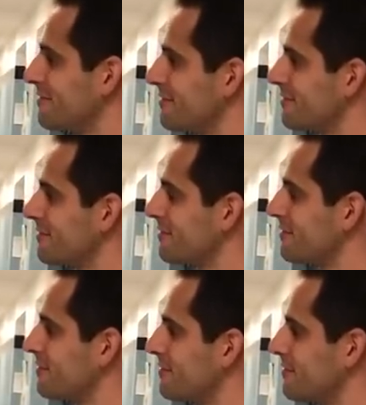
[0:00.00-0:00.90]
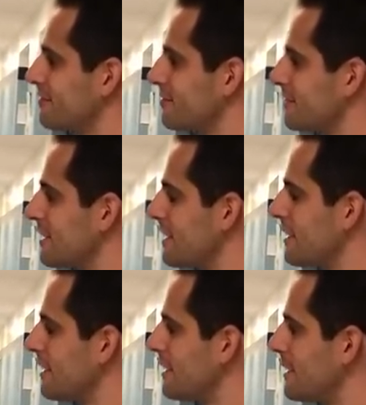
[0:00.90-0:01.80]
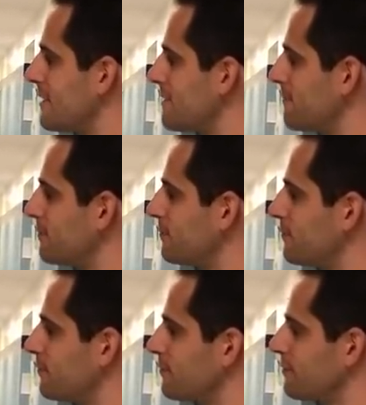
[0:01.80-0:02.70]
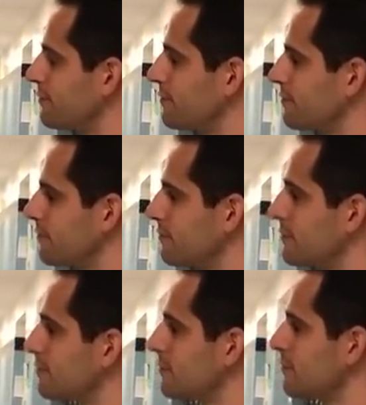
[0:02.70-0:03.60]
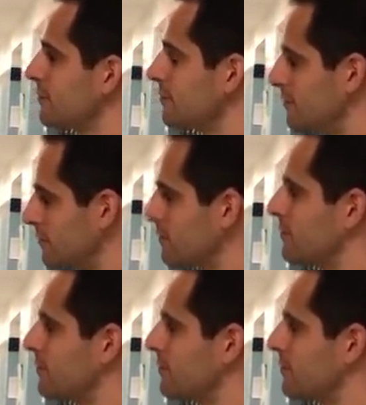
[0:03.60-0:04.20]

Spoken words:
(not speaking)